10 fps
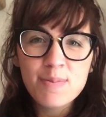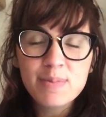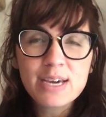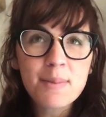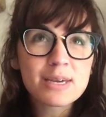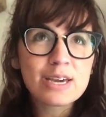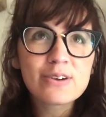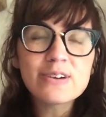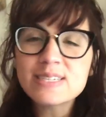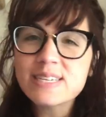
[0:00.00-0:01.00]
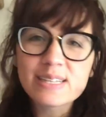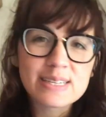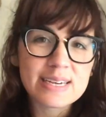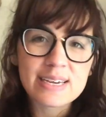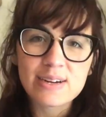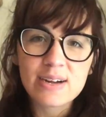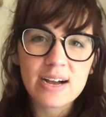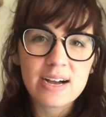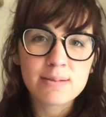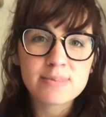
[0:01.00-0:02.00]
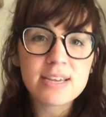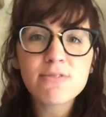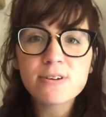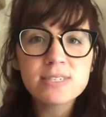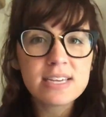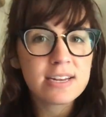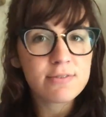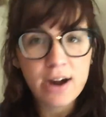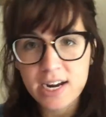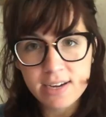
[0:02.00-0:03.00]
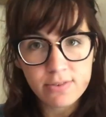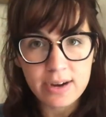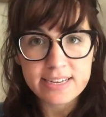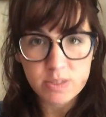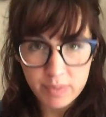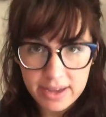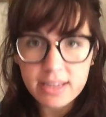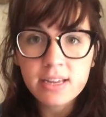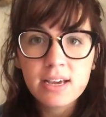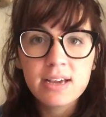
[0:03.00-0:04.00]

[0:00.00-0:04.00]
becoming increasingly diverse in a variety of ways, but